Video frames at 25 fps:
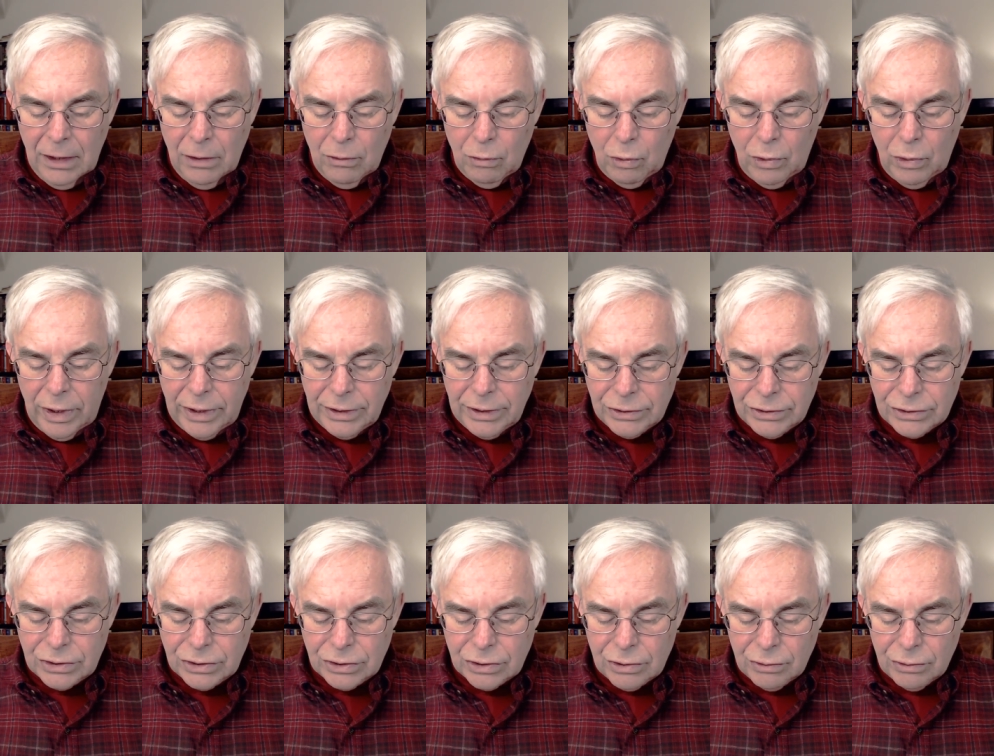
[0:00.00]
One
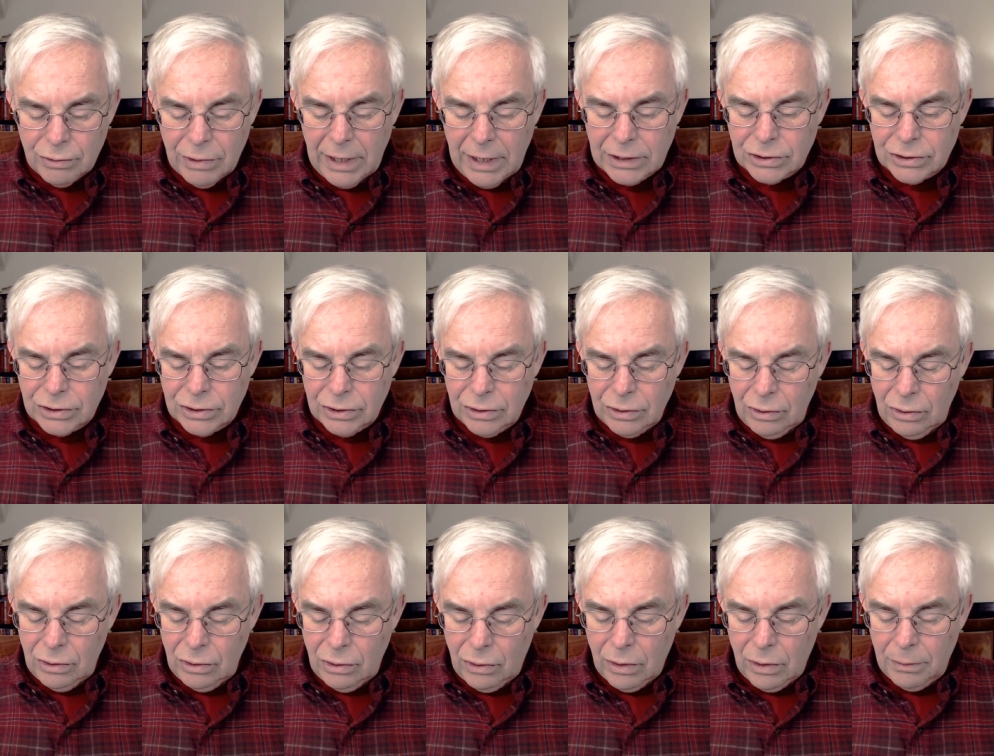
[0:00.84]
is
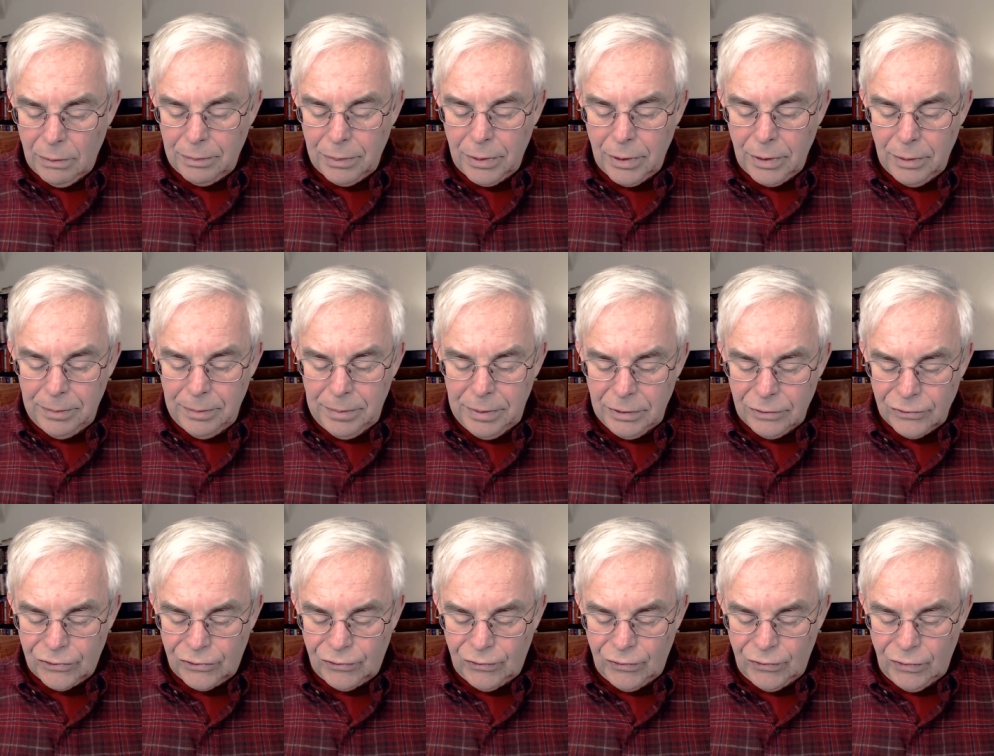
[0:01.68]
directional or
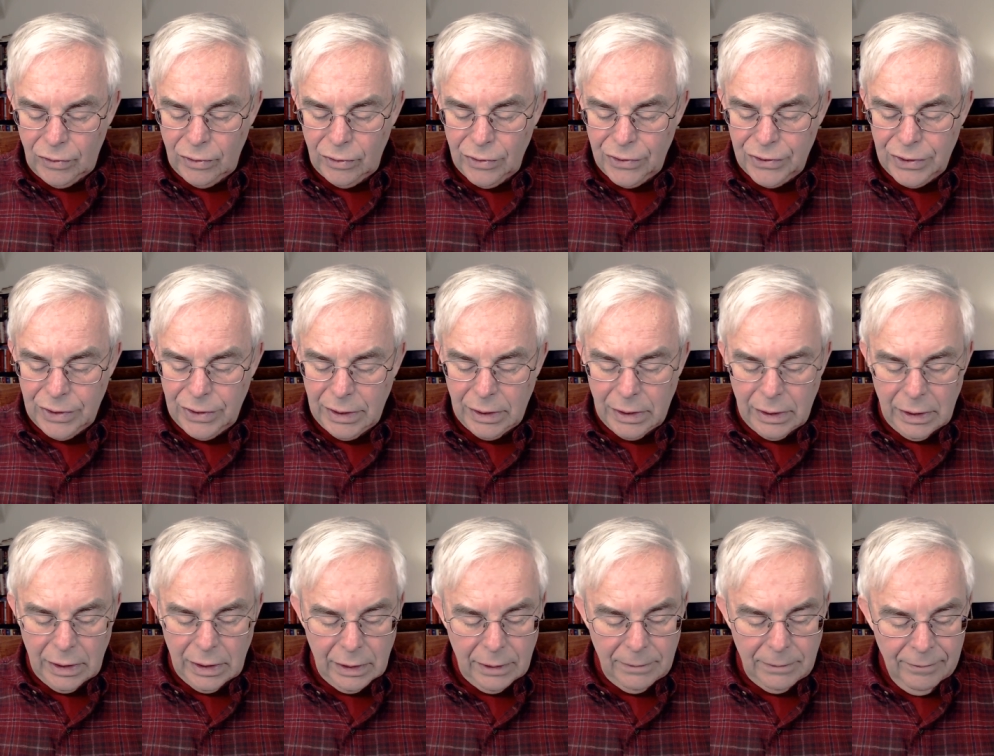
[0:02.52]
purposeful
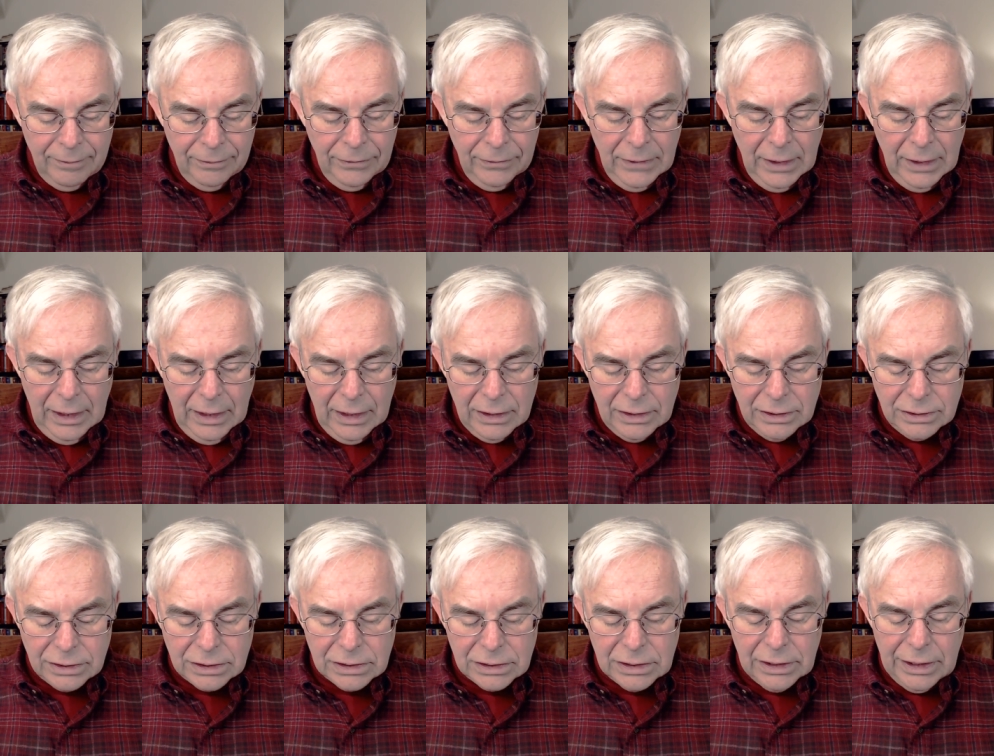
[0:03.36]
thinking. It
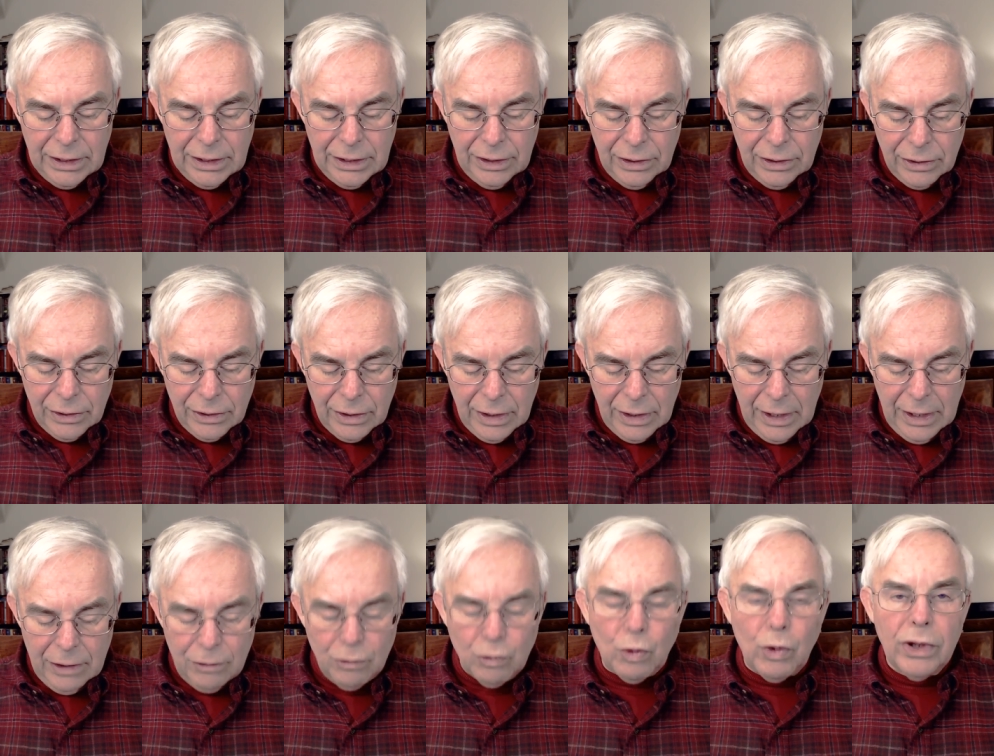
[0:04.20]
is linear
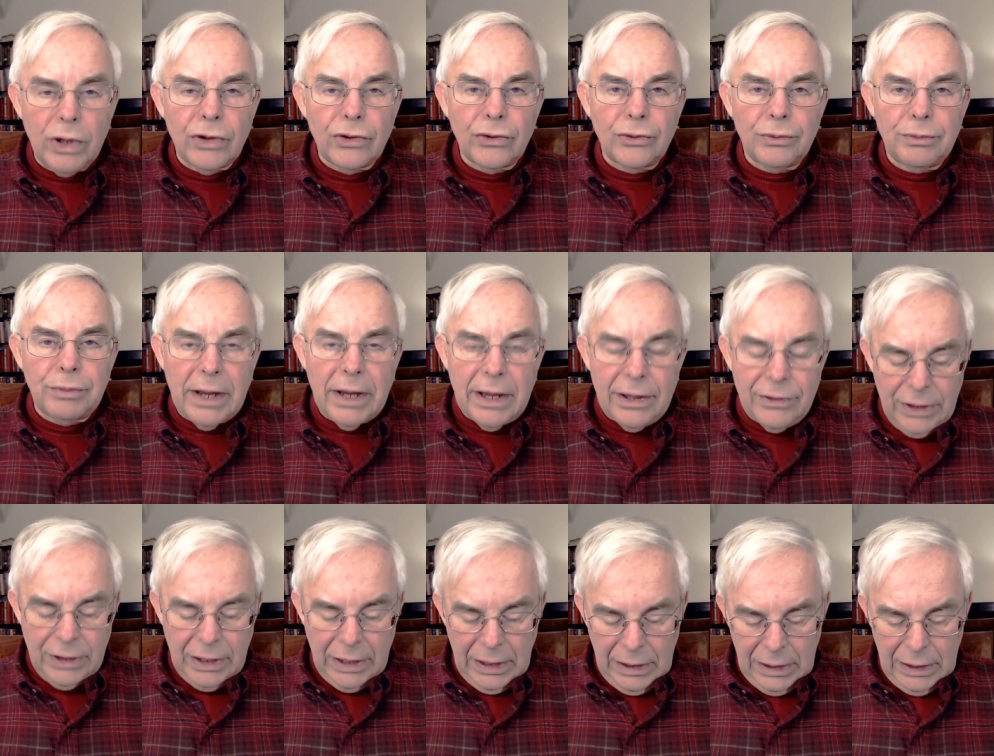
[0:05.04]
and willed by
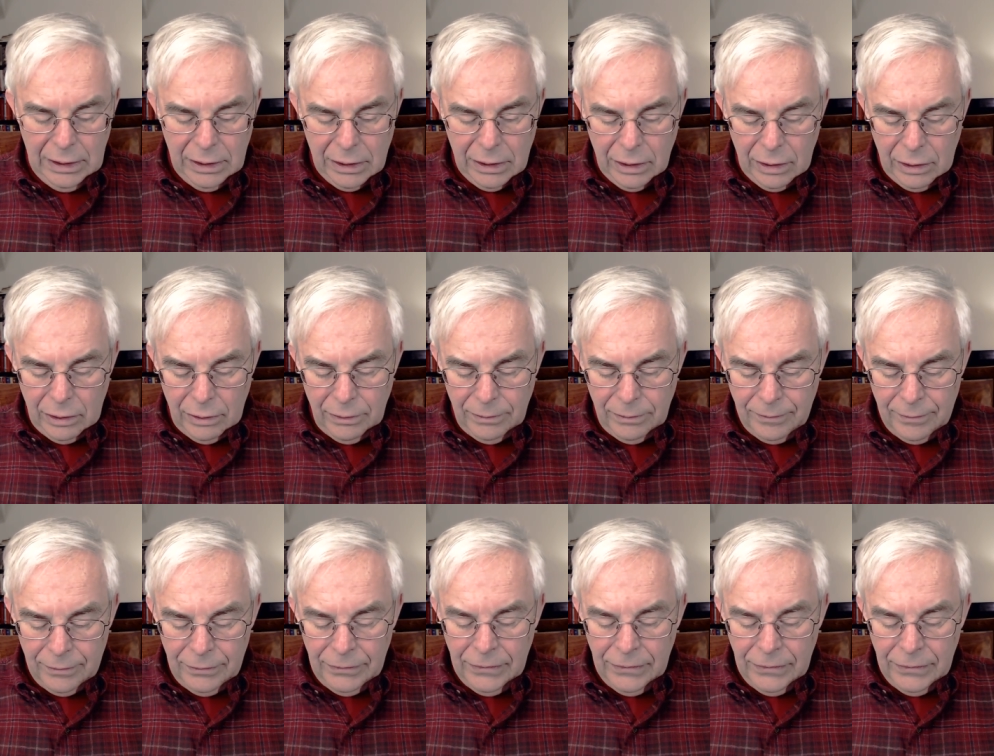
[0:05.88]
the ego.